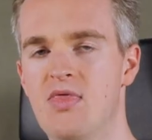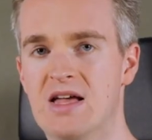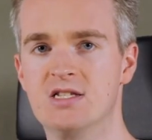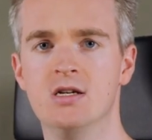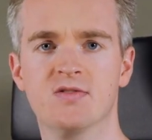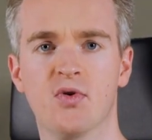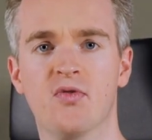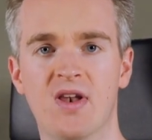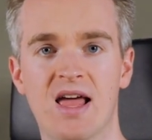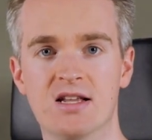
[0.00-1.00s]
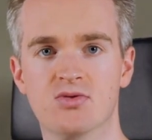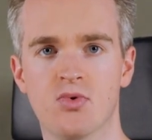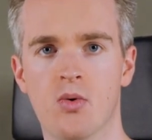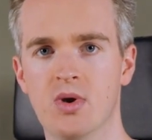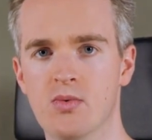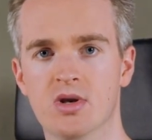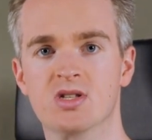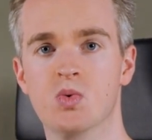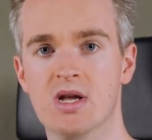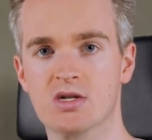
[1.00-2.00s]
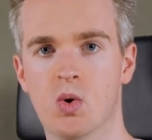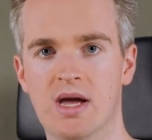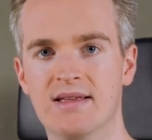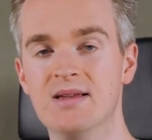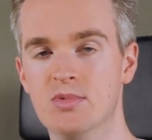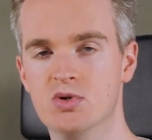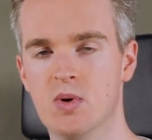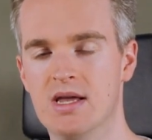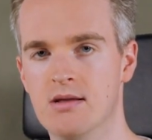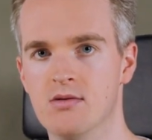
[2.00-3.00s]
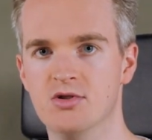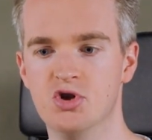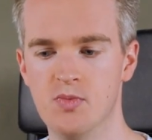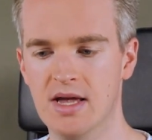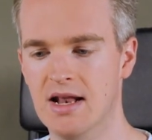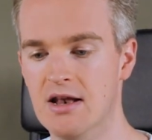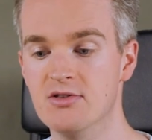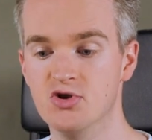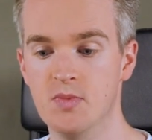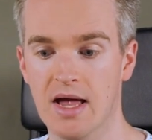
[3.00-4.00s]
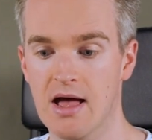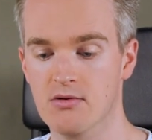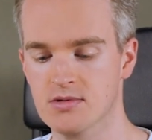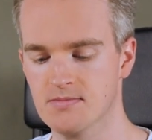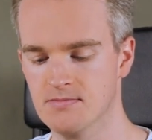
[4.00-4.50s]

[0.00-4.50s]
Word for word: That's useful for later on when you want to switch quickly between zooming in and zooming out.